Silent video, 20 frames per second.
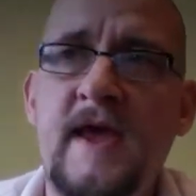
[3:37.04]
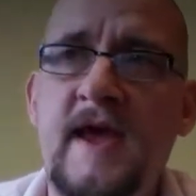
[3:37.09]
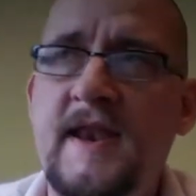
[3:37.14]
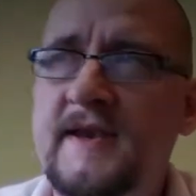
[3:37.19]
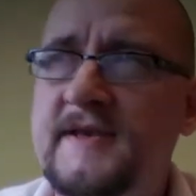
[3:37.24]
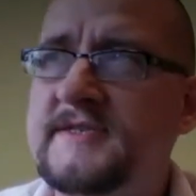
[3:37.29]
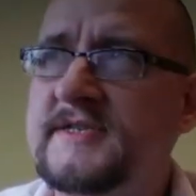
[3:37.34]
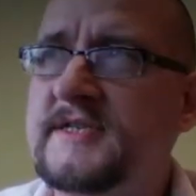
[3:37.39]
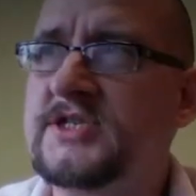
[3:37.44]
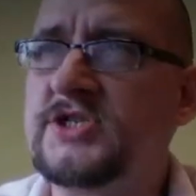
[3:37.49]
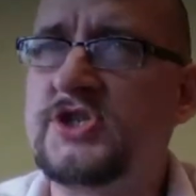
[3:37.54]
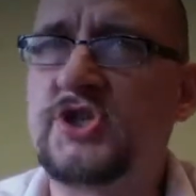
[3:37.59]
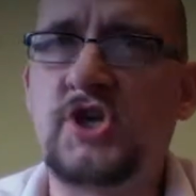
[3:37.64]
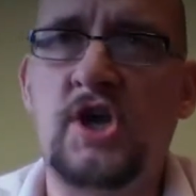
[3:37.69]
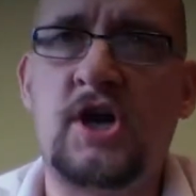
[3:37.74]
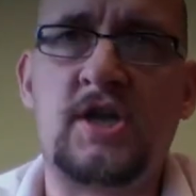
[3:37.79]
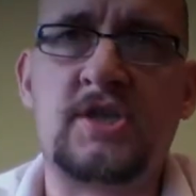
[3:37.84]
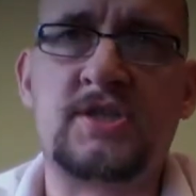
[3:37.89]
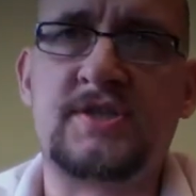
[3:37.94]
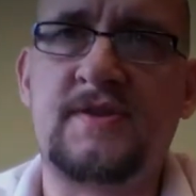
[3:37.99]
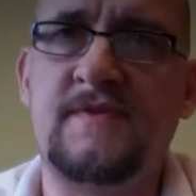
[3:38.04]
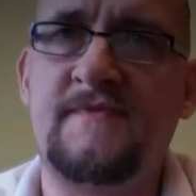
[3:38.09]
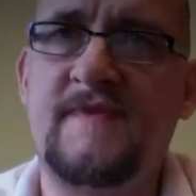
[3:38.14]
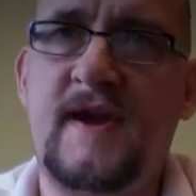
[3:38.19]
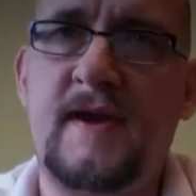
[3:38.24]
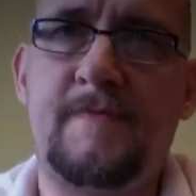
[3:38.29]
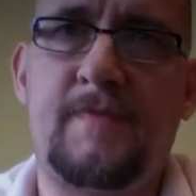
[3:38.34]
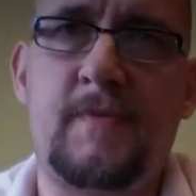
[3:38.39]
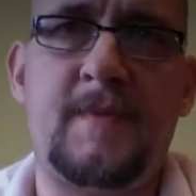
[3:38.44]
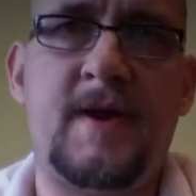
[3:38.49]
And it just chucks the
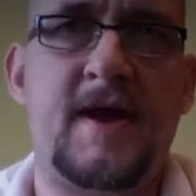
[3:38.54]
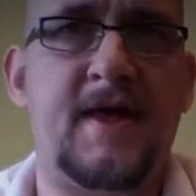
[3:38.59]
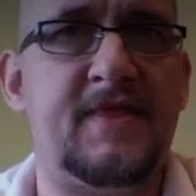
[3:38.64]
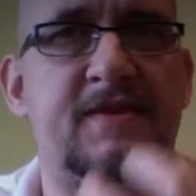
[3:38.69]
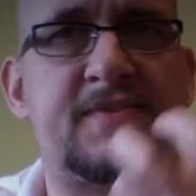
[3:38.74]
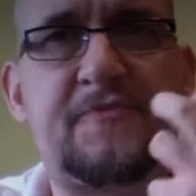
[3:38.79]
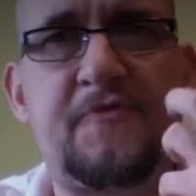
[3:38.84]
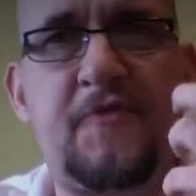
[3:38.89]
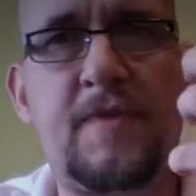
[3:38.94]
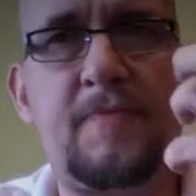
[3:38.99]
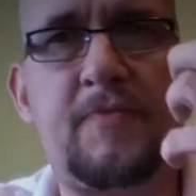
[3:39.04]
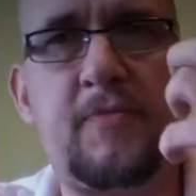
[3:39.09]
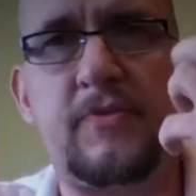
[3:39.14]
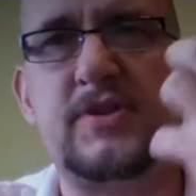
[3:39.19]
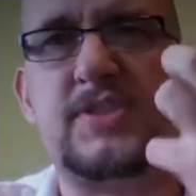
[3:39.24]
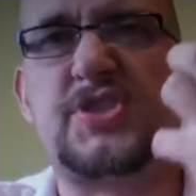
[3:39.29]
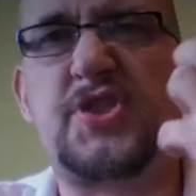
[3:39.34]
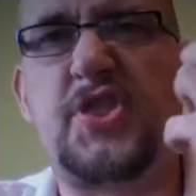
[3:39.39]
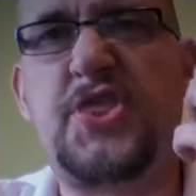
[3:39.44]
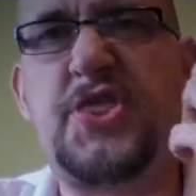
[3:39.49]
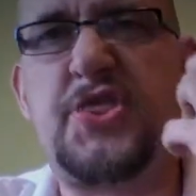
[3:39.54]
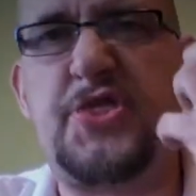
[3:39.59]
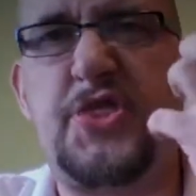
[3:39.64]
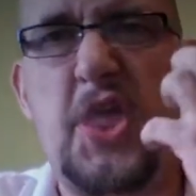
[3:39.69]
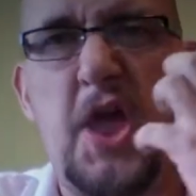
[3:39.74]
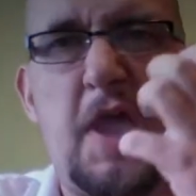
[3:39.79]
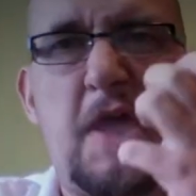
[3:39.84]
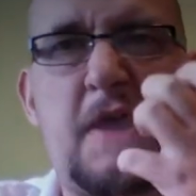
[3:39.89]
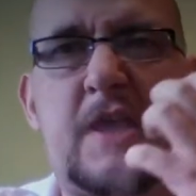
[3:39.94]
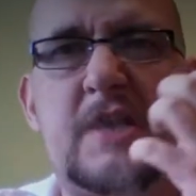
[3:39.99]
vapor, man. This vapor is
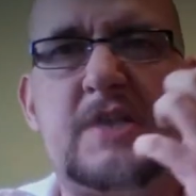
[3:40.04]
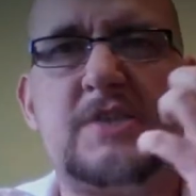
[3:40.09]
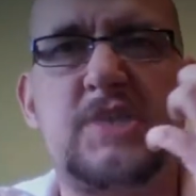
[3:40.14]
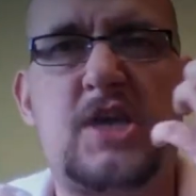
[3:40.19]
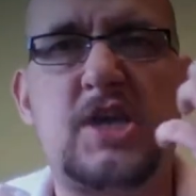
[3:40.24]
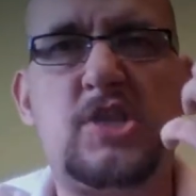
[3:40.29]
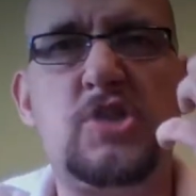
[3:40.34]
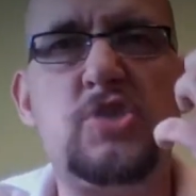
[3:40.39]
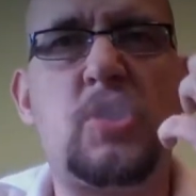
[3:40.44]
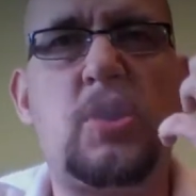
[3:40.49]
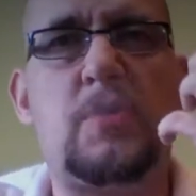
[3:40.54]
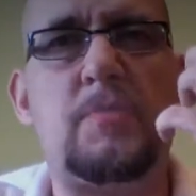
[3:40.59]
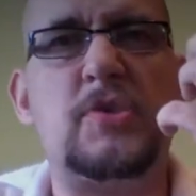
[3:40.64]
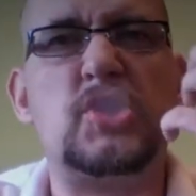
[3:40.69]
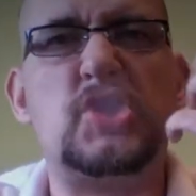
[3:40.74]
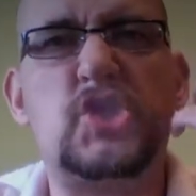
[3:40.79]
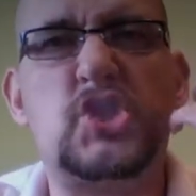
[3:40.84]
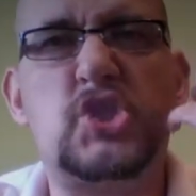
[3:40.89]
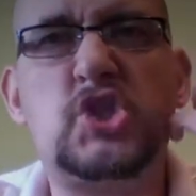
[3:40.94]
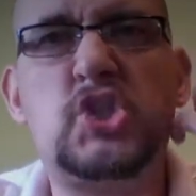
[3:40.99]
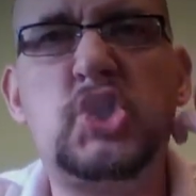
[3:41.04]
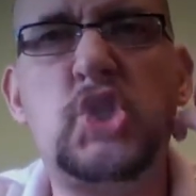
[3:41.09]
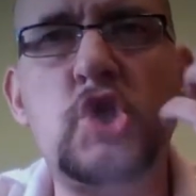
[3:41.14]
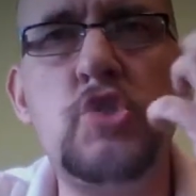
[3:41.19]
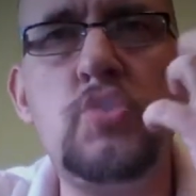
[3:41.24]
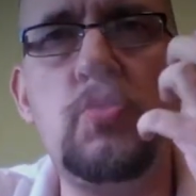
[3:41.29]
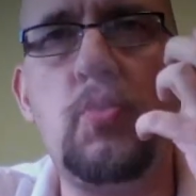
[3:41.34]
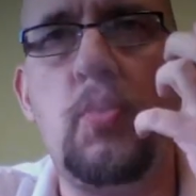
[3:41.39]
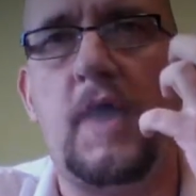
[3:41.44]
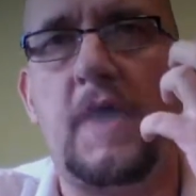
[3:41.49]
thick. It's like you can almost
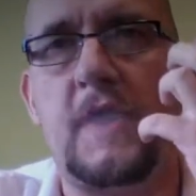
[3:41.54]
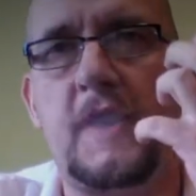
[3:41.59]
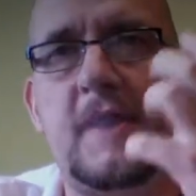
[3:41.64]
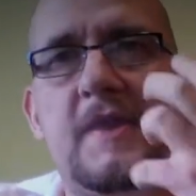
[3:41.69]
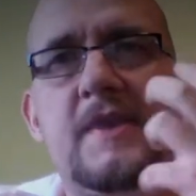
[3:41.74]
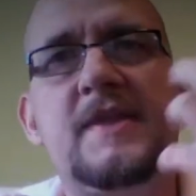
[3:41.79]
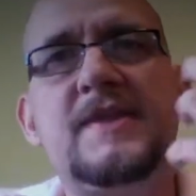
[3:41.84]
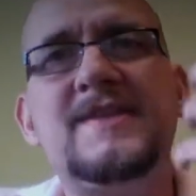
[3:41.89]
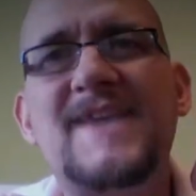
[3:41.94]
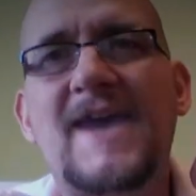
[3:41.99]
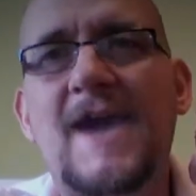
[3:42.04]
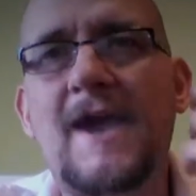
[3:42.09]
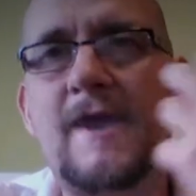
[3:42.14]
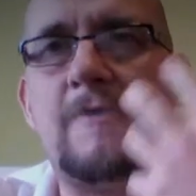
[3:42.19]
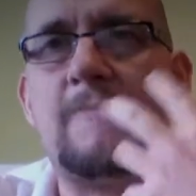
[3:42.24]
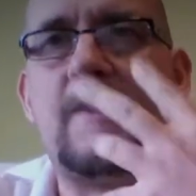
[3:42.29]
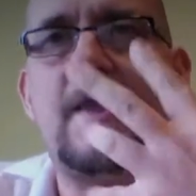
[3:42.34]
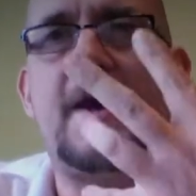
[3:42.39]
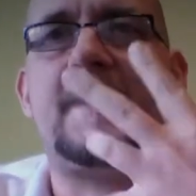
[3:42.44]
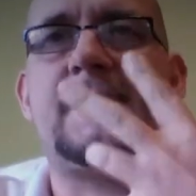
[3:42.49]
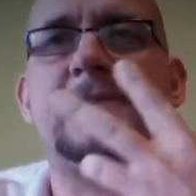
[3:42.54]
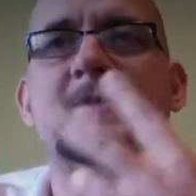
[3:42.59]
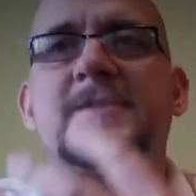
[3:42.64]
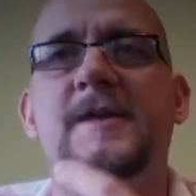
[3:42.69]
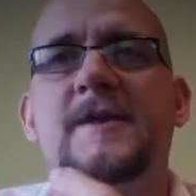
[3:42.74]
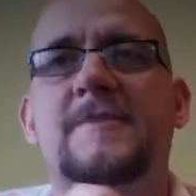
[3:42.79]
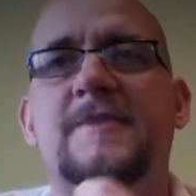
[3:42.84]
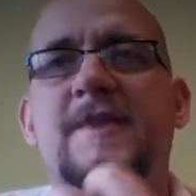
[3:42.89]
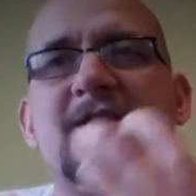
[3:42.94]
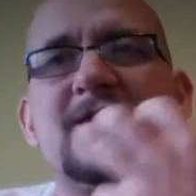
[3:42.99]
chew on it. The entire line is
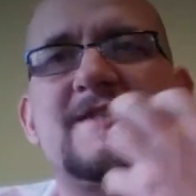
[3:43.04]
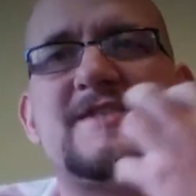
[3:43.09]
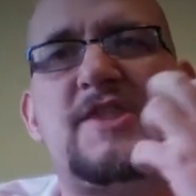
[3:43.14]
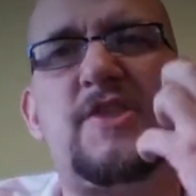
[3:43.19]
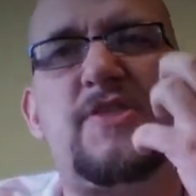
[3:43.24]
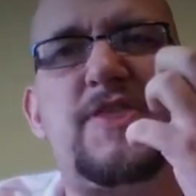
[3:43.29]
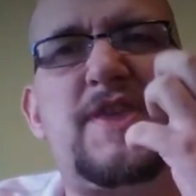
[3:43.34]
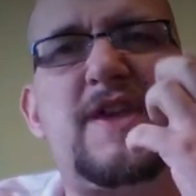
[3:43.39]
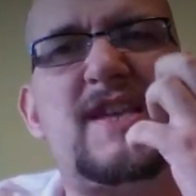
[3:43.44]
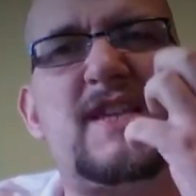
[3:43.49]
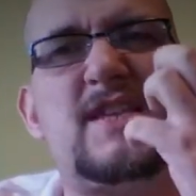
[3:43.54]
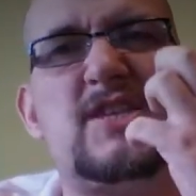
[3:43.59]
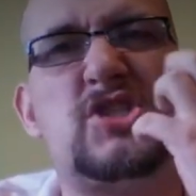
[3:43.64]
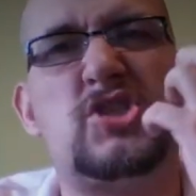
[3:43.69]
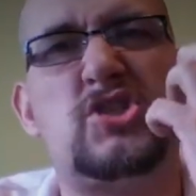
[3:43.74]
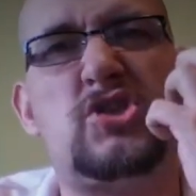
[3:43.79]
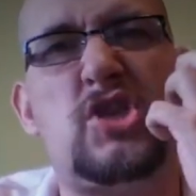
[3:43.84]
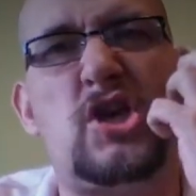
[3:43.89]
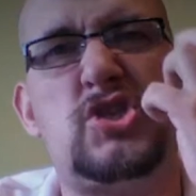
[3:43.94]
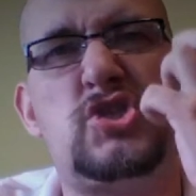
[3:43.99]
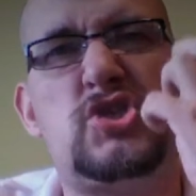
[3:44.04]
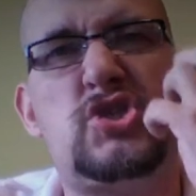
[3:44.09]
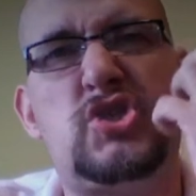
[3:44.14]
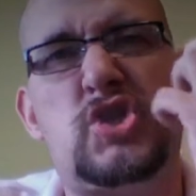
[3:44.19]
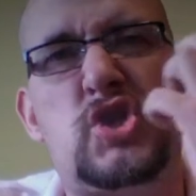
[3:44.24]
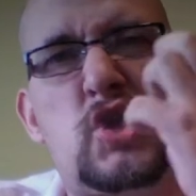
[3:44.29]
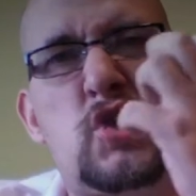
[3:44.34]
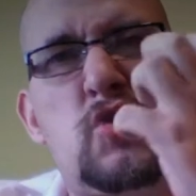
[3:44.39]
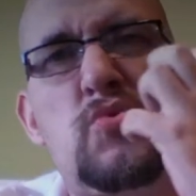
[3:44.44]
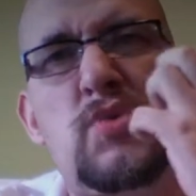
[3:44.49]
like that. It's the thick, it's a
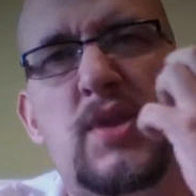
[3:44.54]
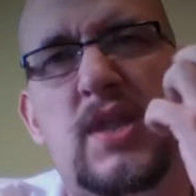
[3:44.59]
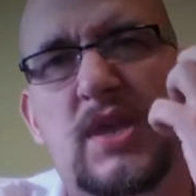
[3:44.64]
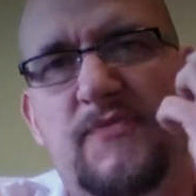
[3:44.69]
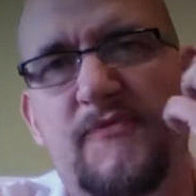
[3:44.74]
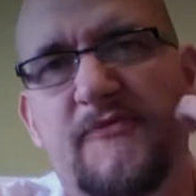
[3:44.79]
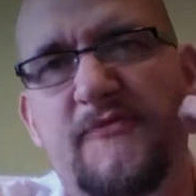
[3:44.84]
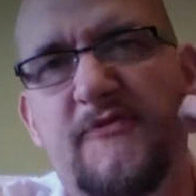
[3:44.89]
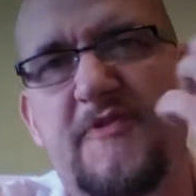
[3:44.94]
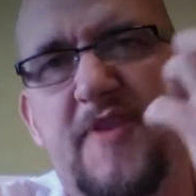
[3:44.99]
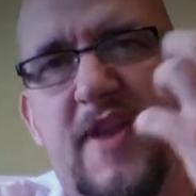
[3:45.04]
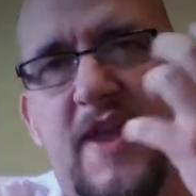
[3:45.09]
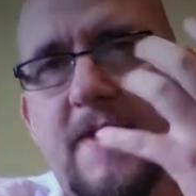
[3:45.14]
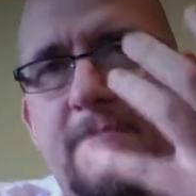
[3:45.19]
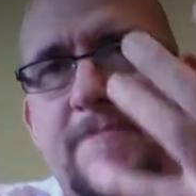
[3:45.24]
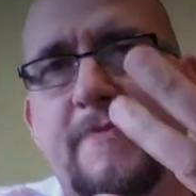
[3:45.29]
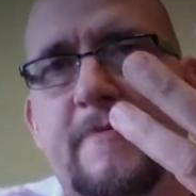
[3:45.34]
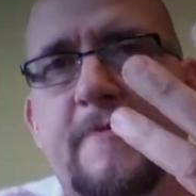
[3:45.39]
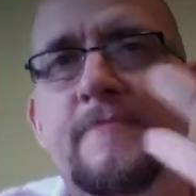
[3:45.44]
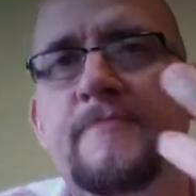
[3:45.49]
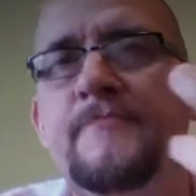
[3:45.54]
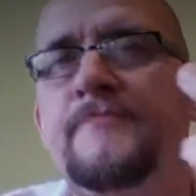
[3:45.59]
chewy vape.